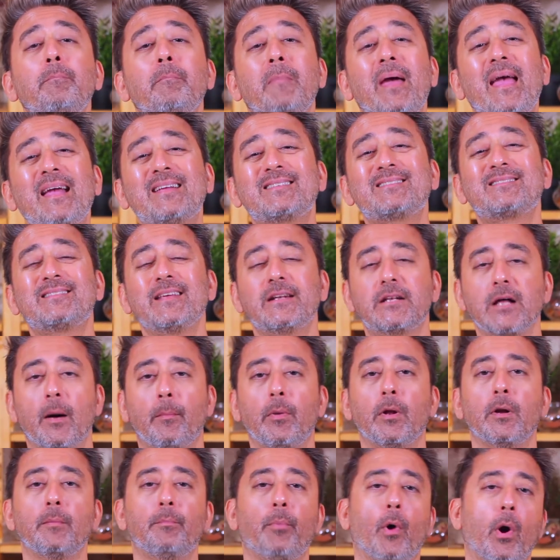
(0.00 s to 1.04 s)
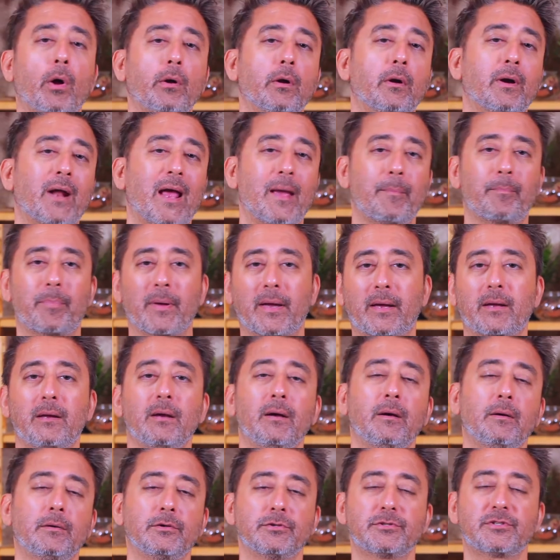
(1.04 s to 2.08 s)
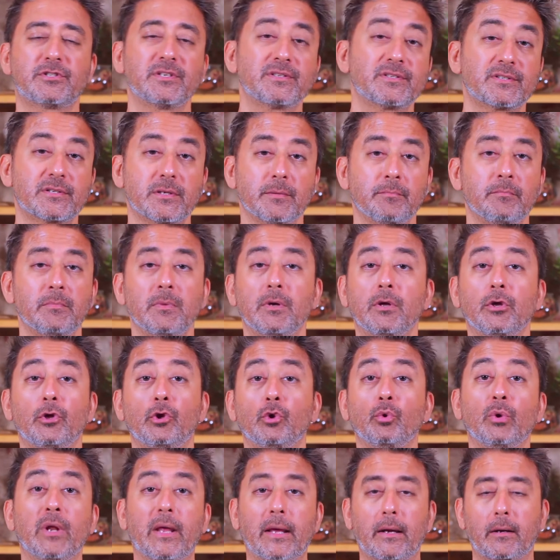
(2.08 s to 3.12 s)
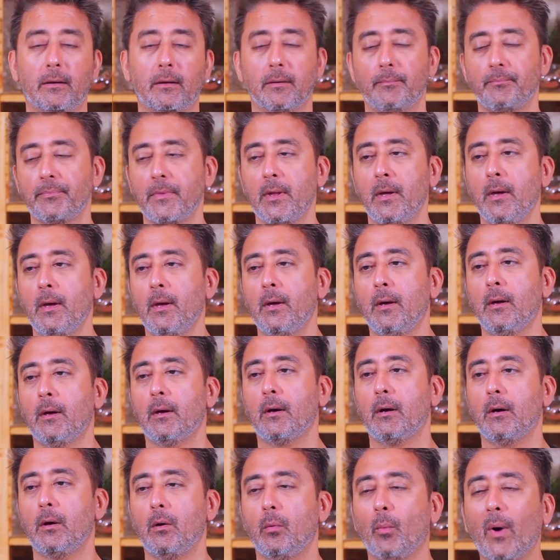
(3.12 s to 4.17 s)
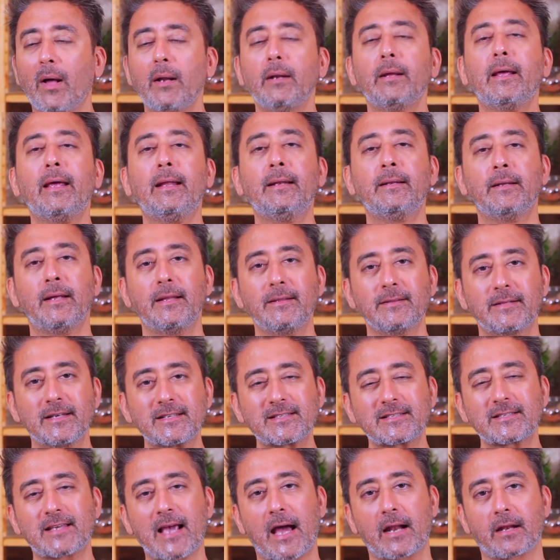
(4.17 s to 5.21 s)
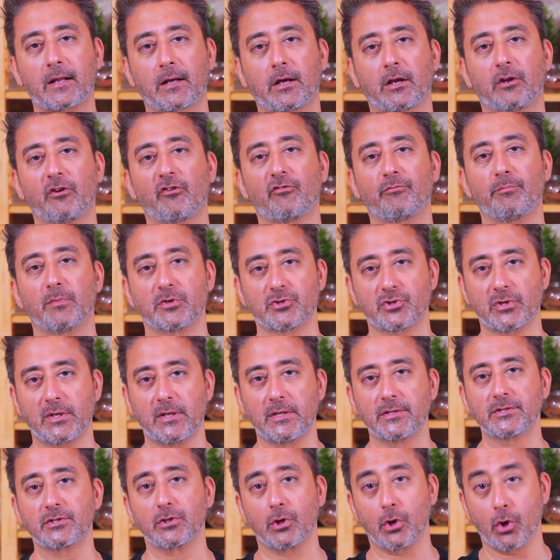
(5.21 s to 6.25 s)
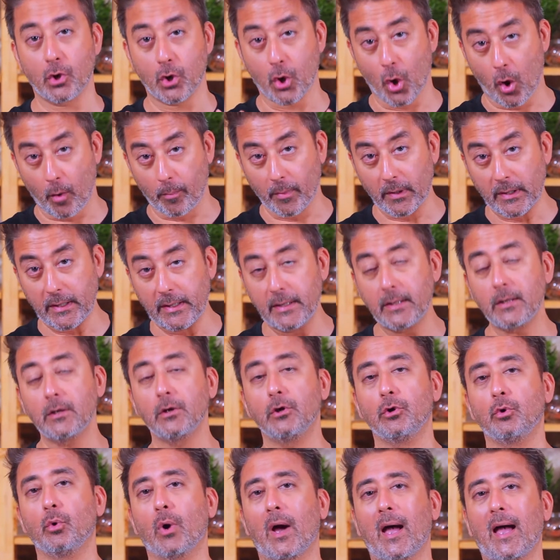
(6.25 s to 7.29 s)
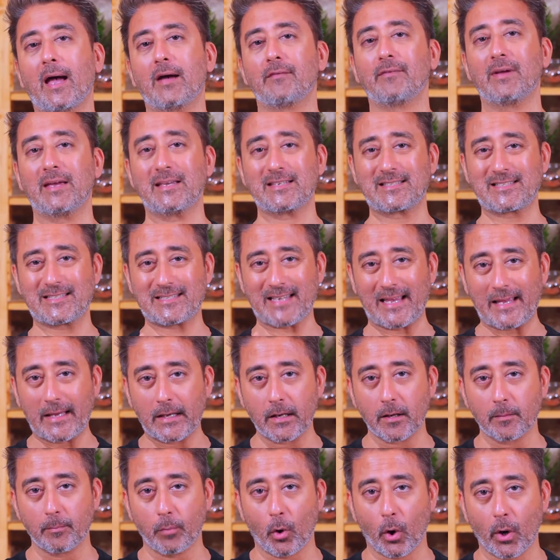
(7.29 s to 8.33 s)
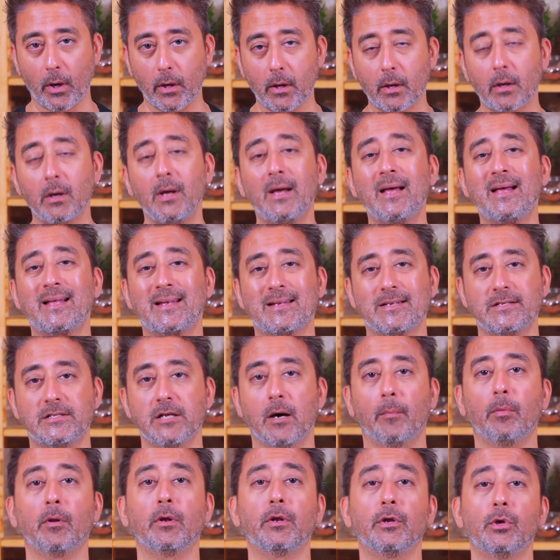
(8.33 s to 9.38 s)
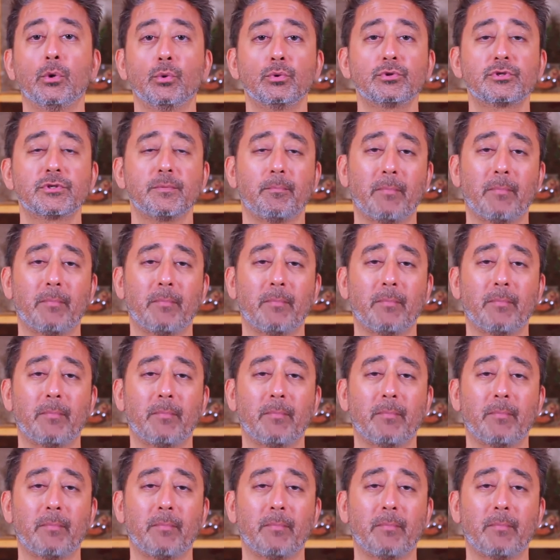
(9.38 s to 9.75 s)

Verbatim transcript: makes the double boiler EPIC system unique? Well, in, in this category of machines, normally you have a single boiler, double use